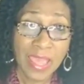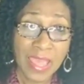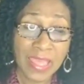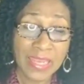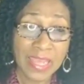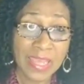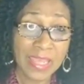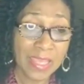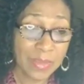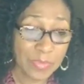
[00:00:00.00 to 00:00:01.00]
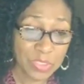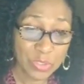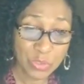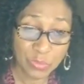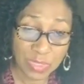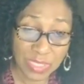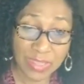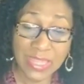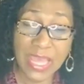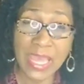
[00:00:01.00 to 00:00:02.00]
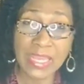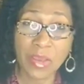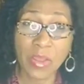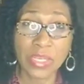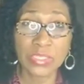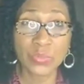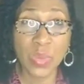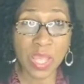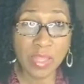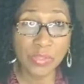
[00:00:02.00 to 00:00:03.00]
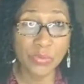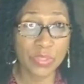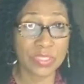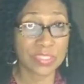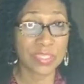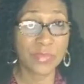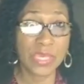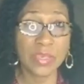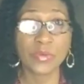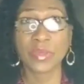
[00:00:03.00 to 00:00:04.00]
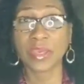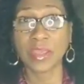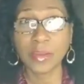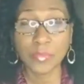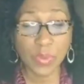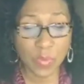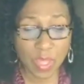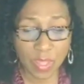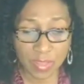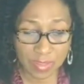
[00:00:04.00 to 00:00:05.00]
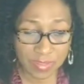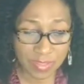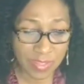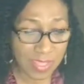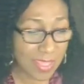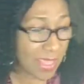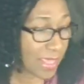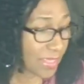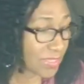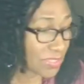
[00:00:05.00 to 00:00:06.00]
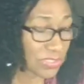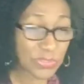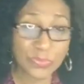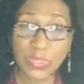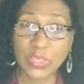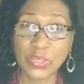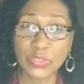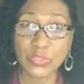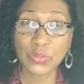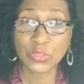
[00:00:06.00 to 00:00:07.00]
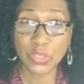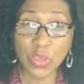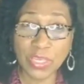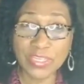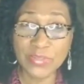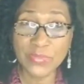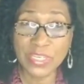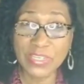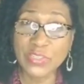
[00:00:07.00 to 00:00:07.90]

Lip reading: And I am assuming that all is well. You can see me, you can hear me well, because you're talking to me.